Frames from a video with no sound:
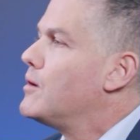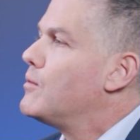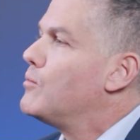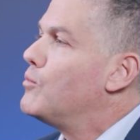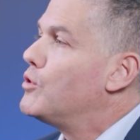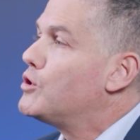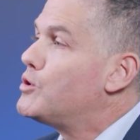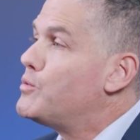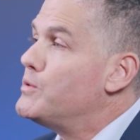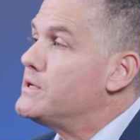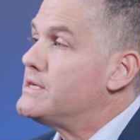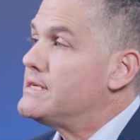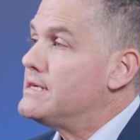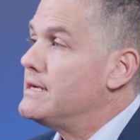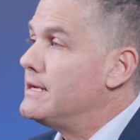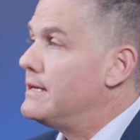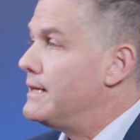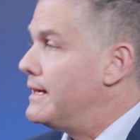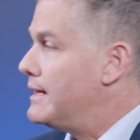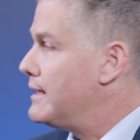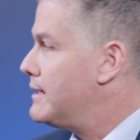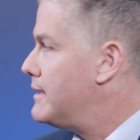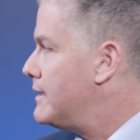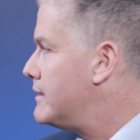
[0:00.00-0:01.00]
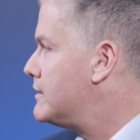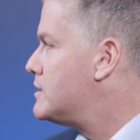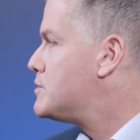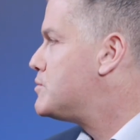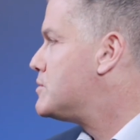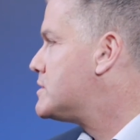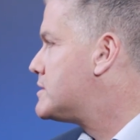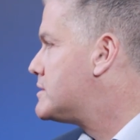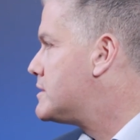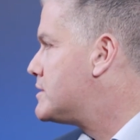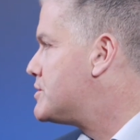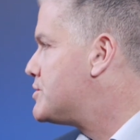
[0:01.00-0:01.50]
What we see lately, and this
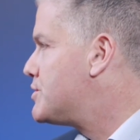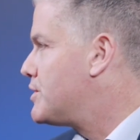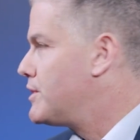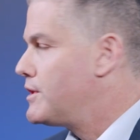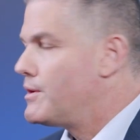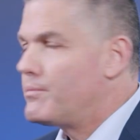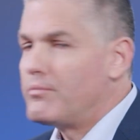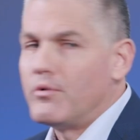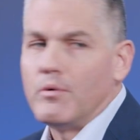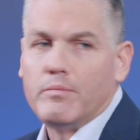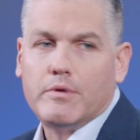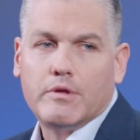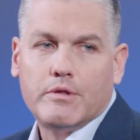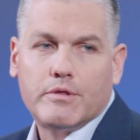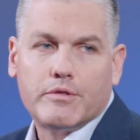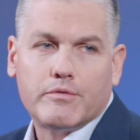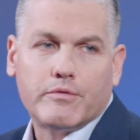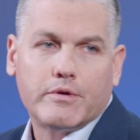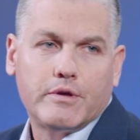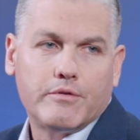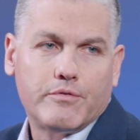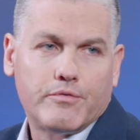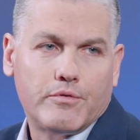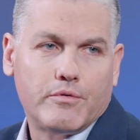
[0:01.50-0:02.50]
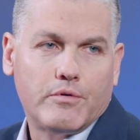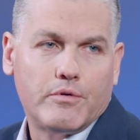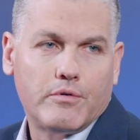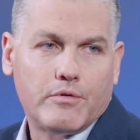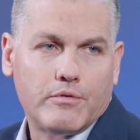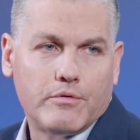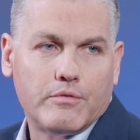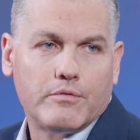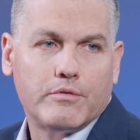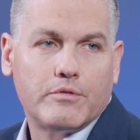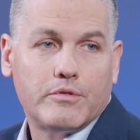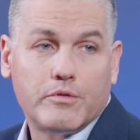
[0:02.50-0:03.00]
was the journey probably three,
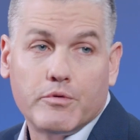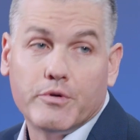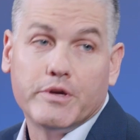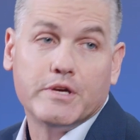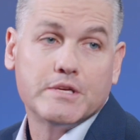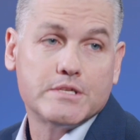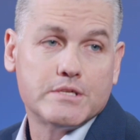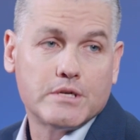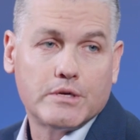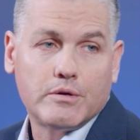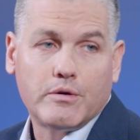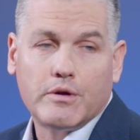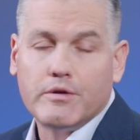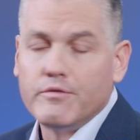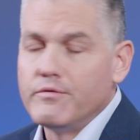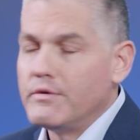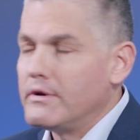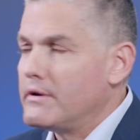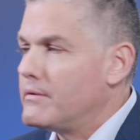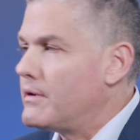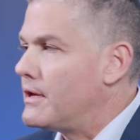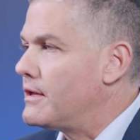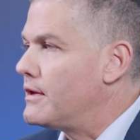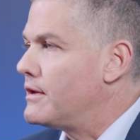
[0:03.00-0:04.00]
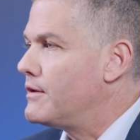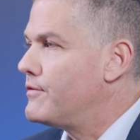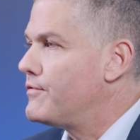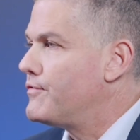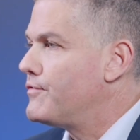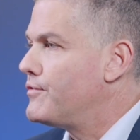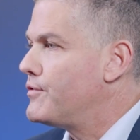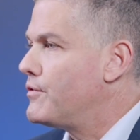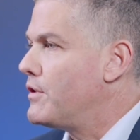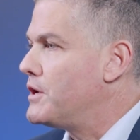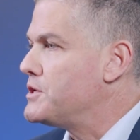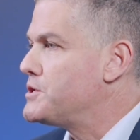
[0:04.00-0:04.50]
four, two years ago even, uh, yeah.
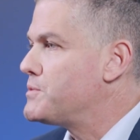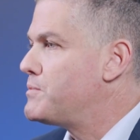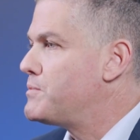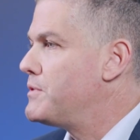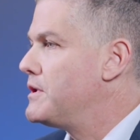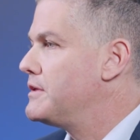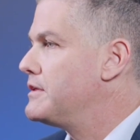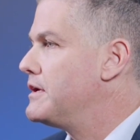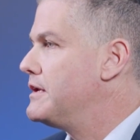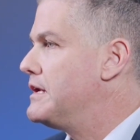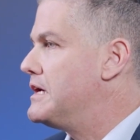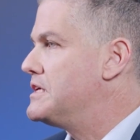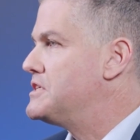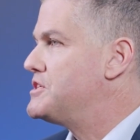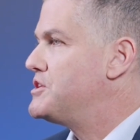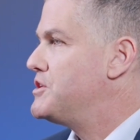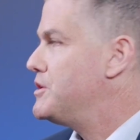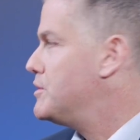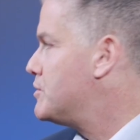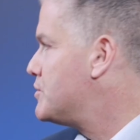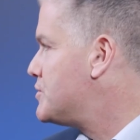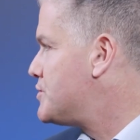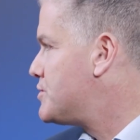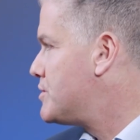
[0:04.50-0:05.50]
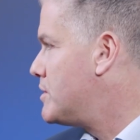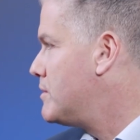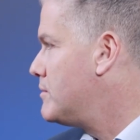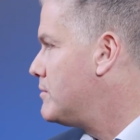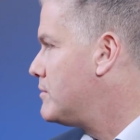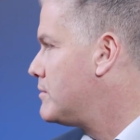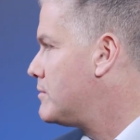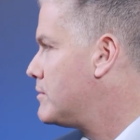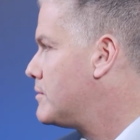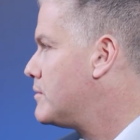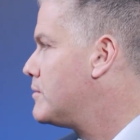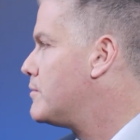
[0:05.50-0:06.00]
if you ask me in the last year or so,
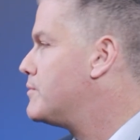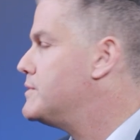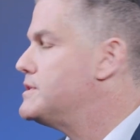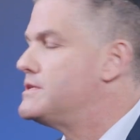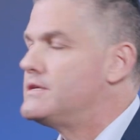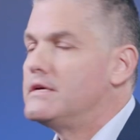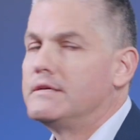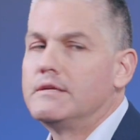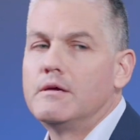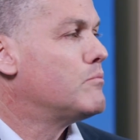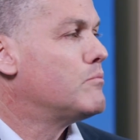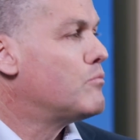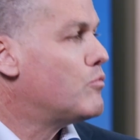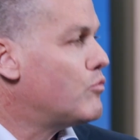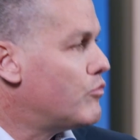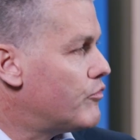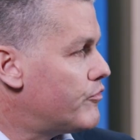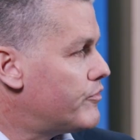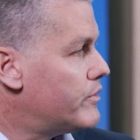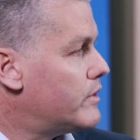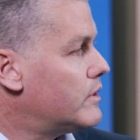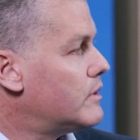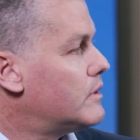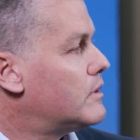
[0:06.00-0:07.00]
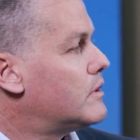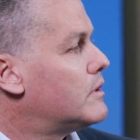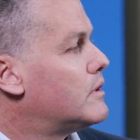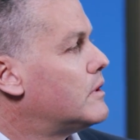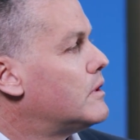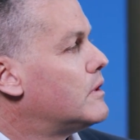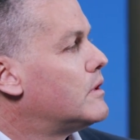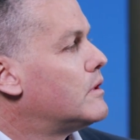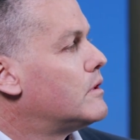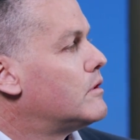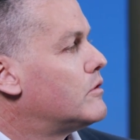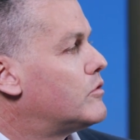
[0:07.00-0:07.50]
we see moving
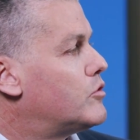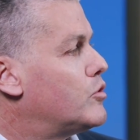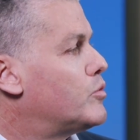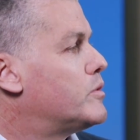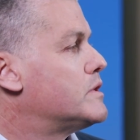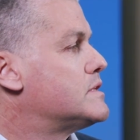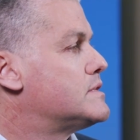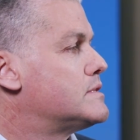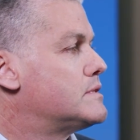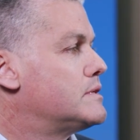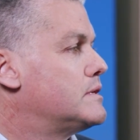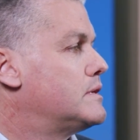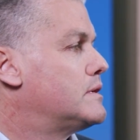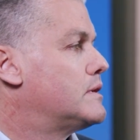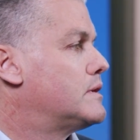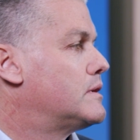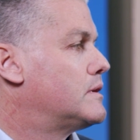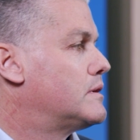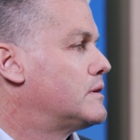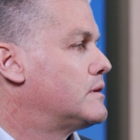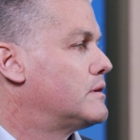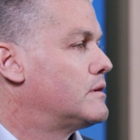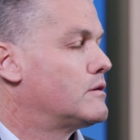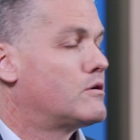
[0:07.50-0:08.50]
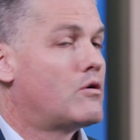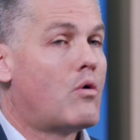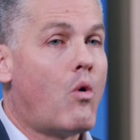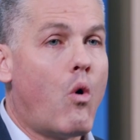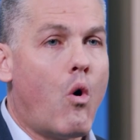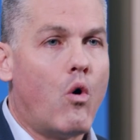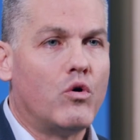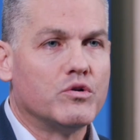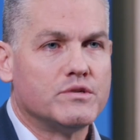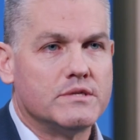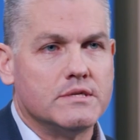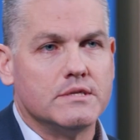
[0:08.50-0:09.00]
towards the uh,
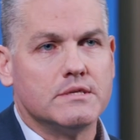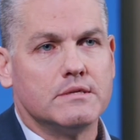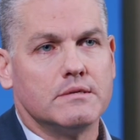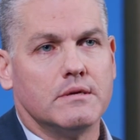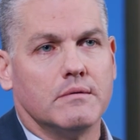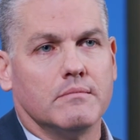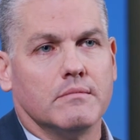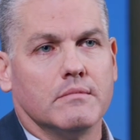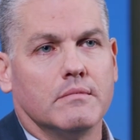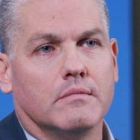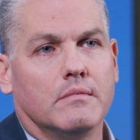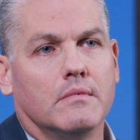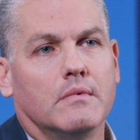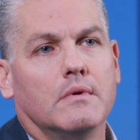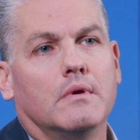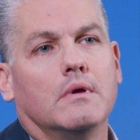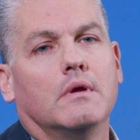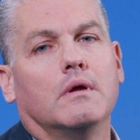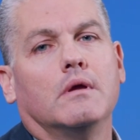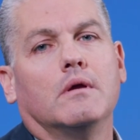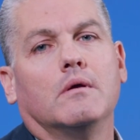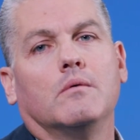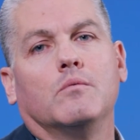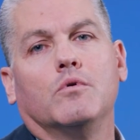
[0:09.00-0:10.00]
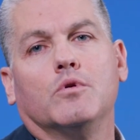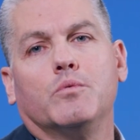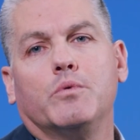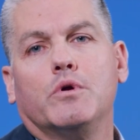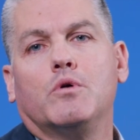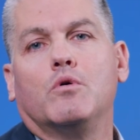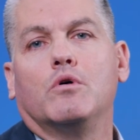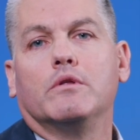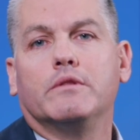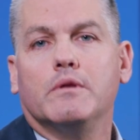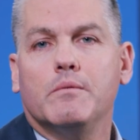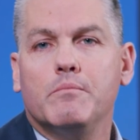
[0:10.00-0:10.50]
core system, what we
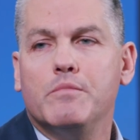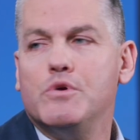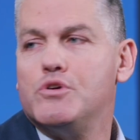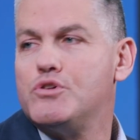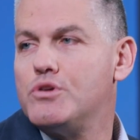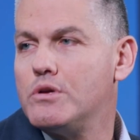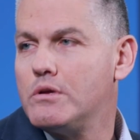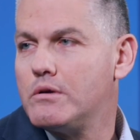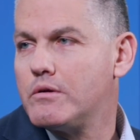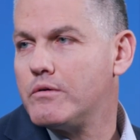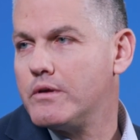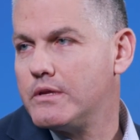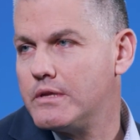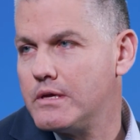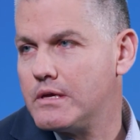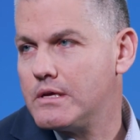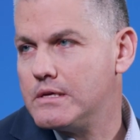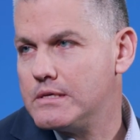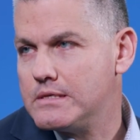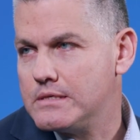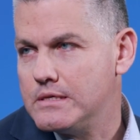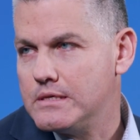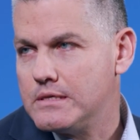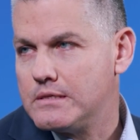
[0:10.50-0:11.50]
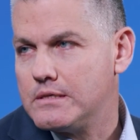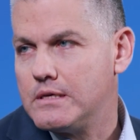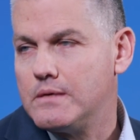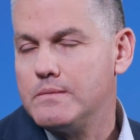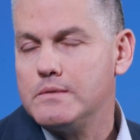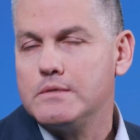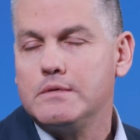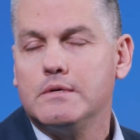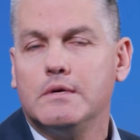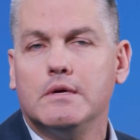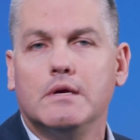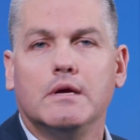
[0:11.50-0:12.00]
call the mission critical
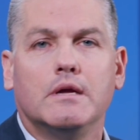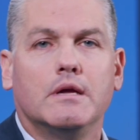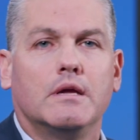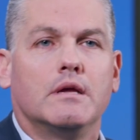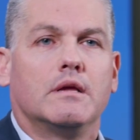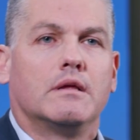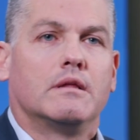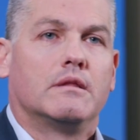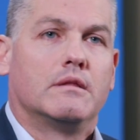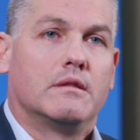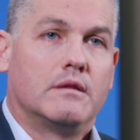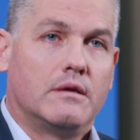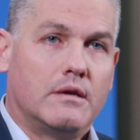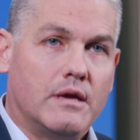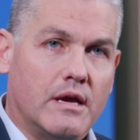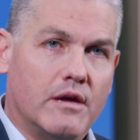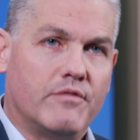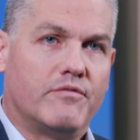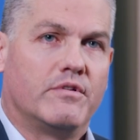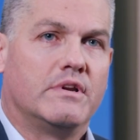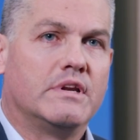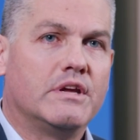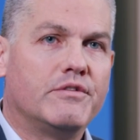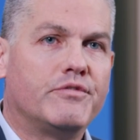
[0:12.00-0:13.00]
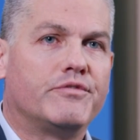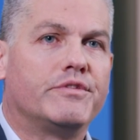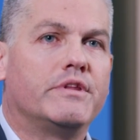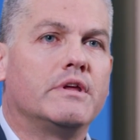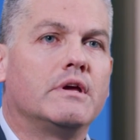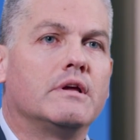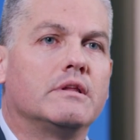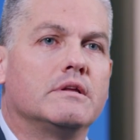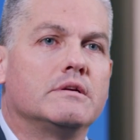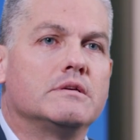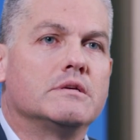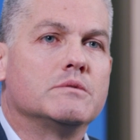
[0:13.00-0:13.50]
systems. The heavy
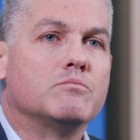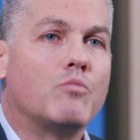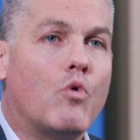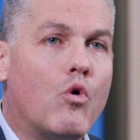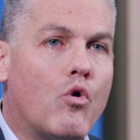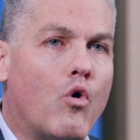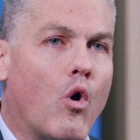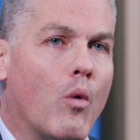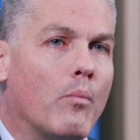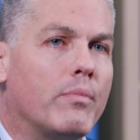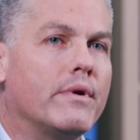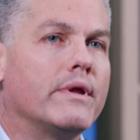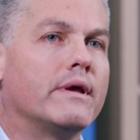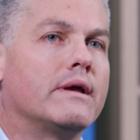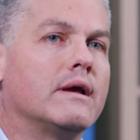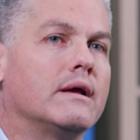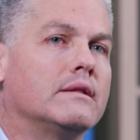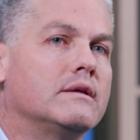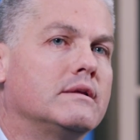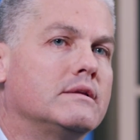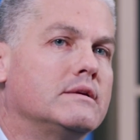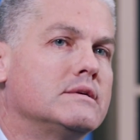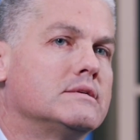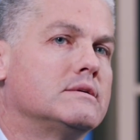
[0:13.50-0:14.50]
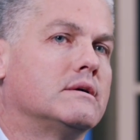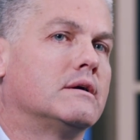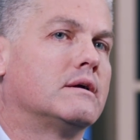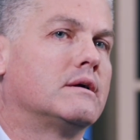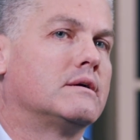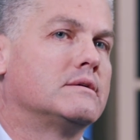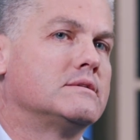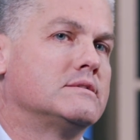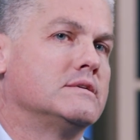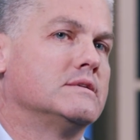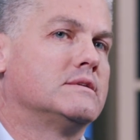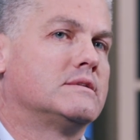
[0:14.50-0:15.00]
lifting, this is more complicated. These are
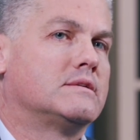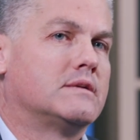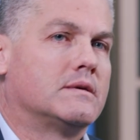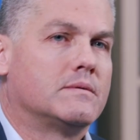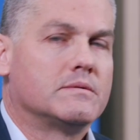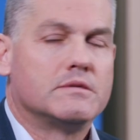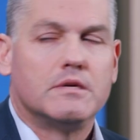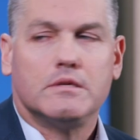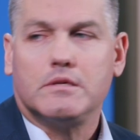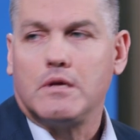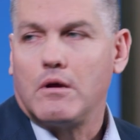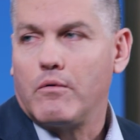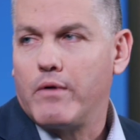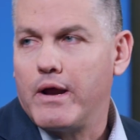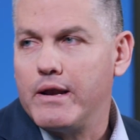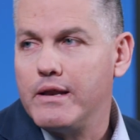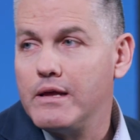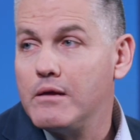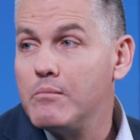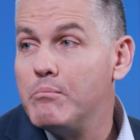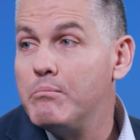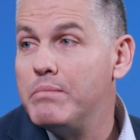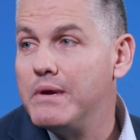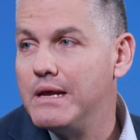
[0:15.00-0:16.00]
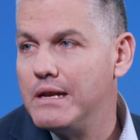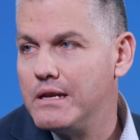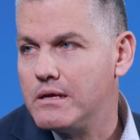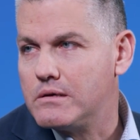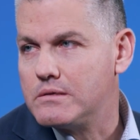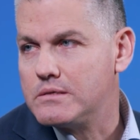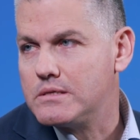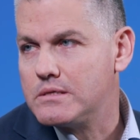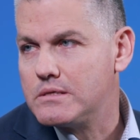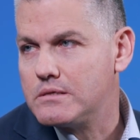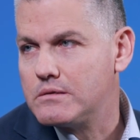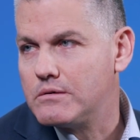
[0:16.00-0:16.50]
systems that are running
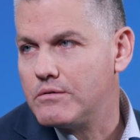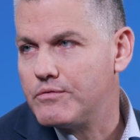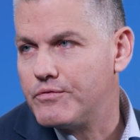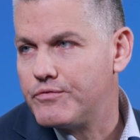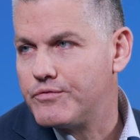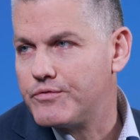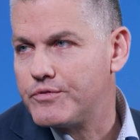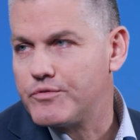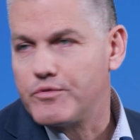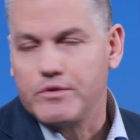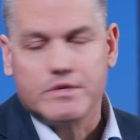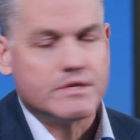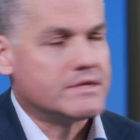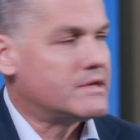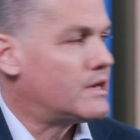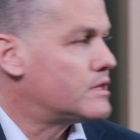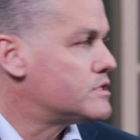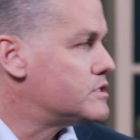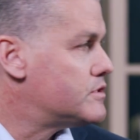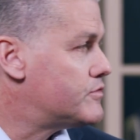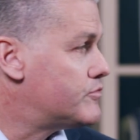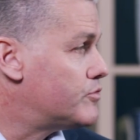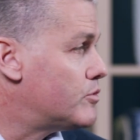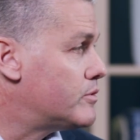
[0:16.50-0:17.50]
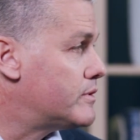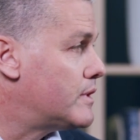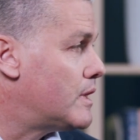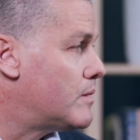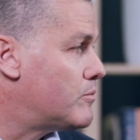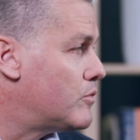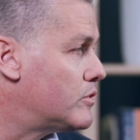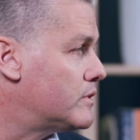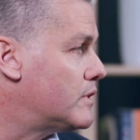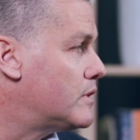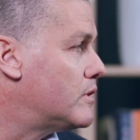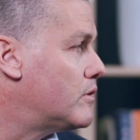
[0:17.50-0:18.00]
billions of transactions for
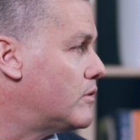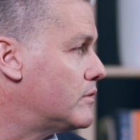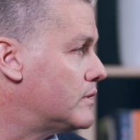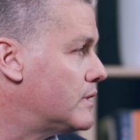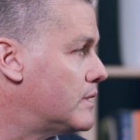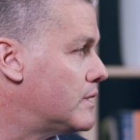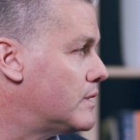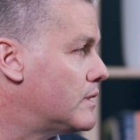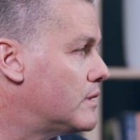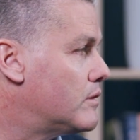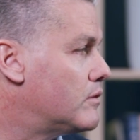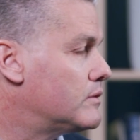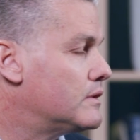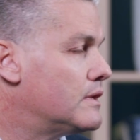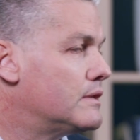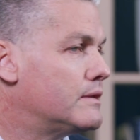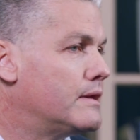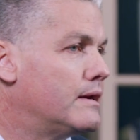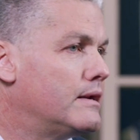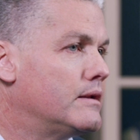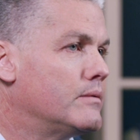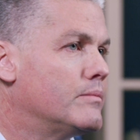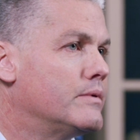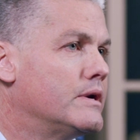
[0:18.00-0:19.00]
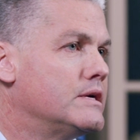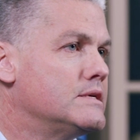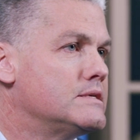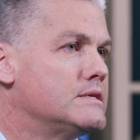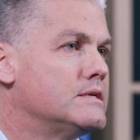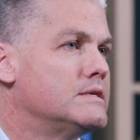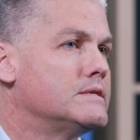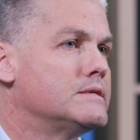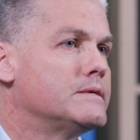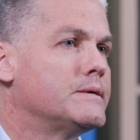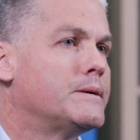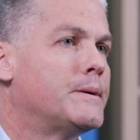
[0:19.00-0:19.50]
them on a, on a, on a daily
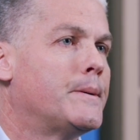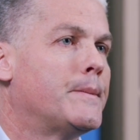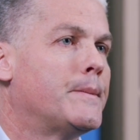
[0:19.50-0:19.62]
basis.